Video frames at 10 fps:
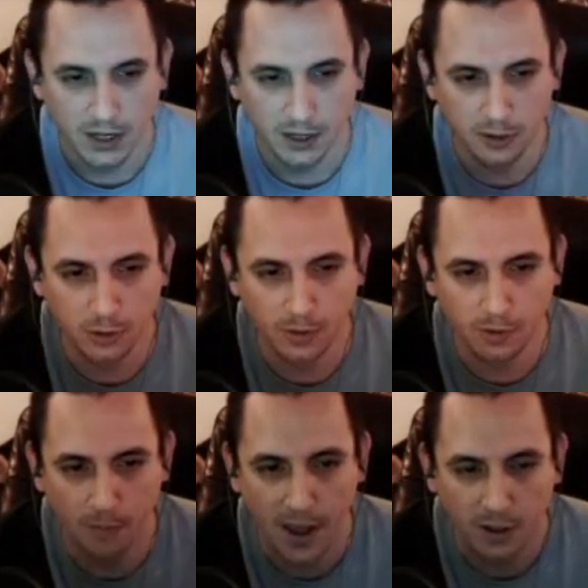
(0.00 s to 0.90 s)
Had a
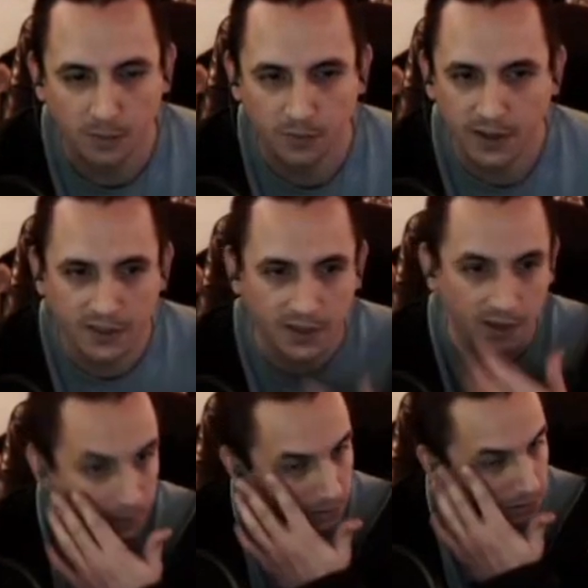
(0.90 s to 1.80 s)
little backup fight
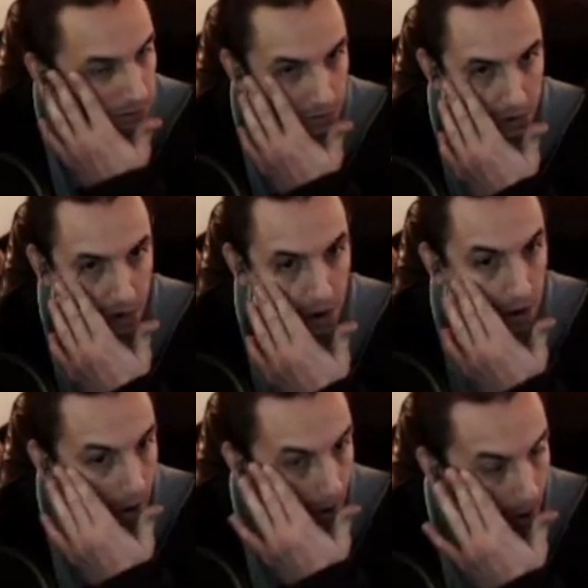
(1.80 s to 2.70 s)
there.
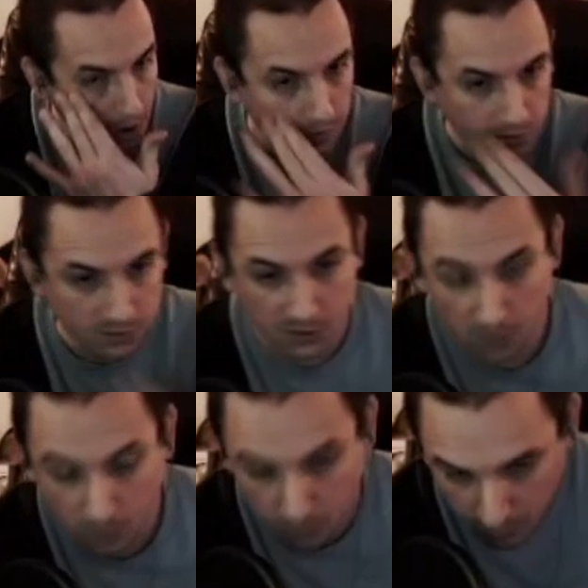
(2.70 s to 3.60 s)

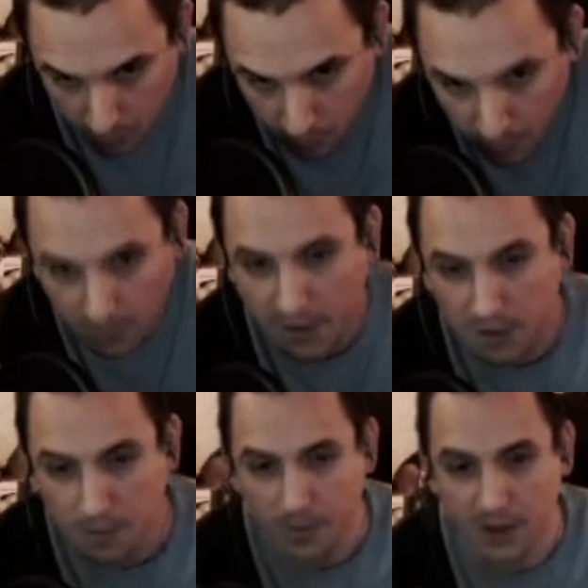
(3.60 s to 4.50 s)
So, well, a lot
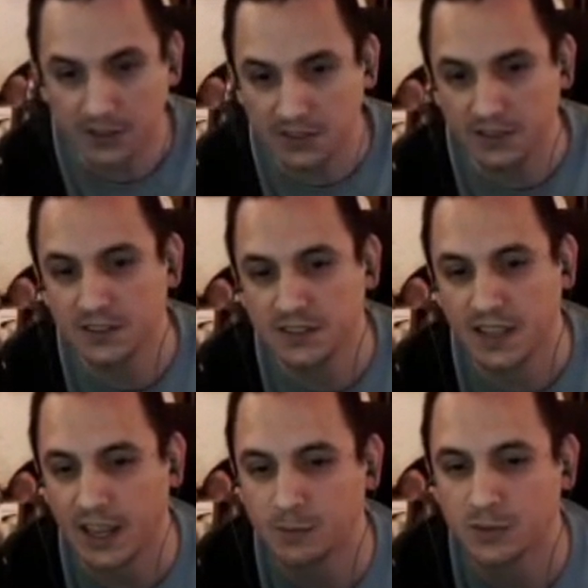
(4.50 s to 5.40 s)
of the bosses in these
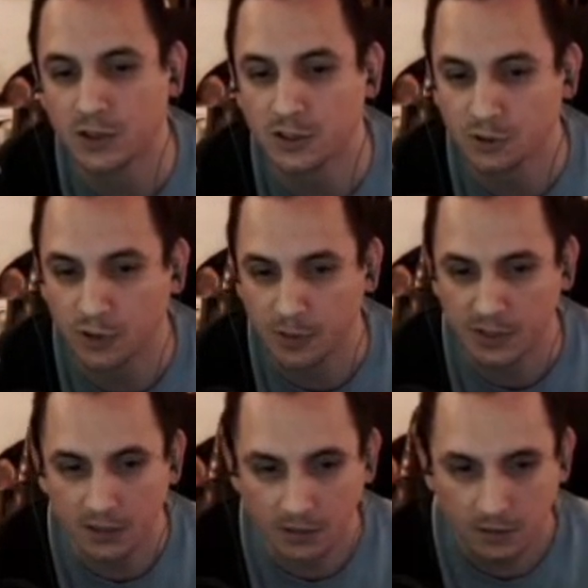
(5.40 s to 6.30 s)
games are
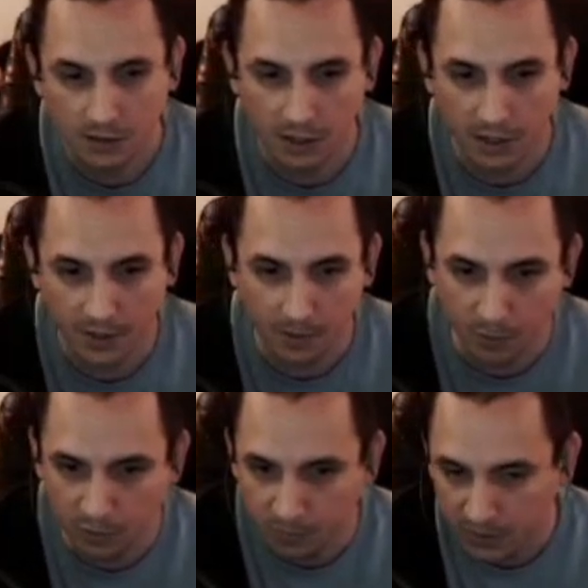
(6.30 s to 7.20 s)
scripted. Their
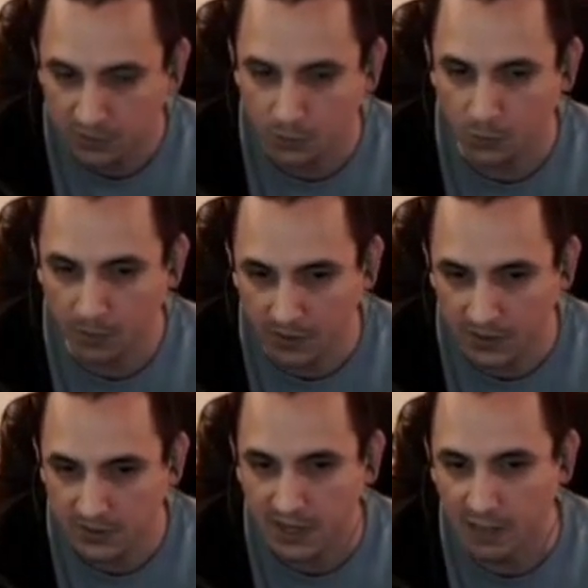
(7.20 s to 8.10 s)
movements will be
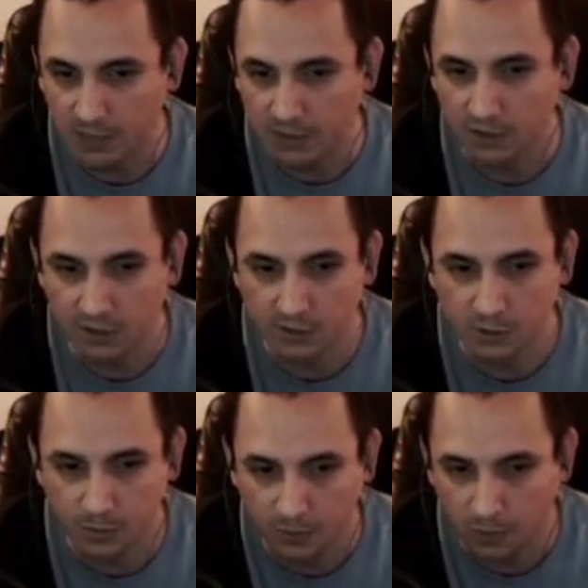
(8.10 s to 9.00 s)
the same as long as
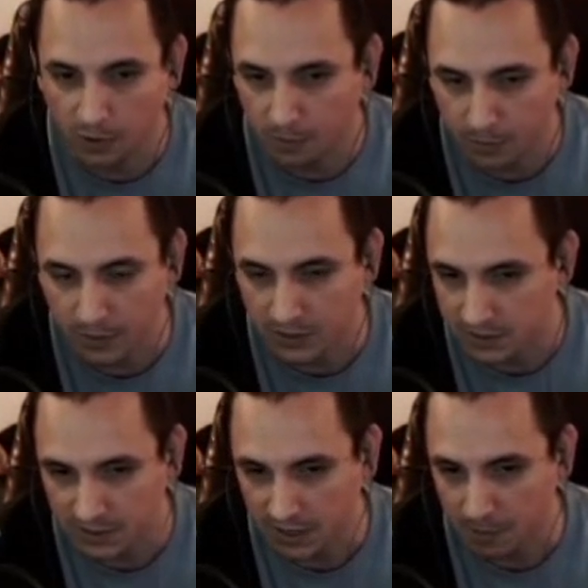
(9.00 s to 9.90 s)
you perform pretty much
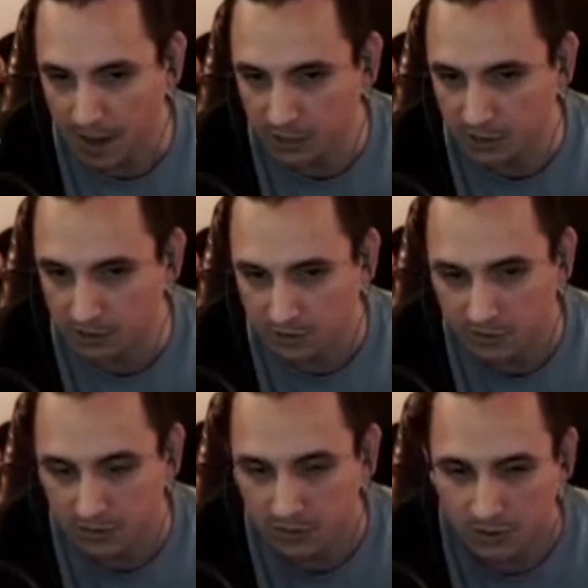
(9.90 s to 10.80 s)
the same actions.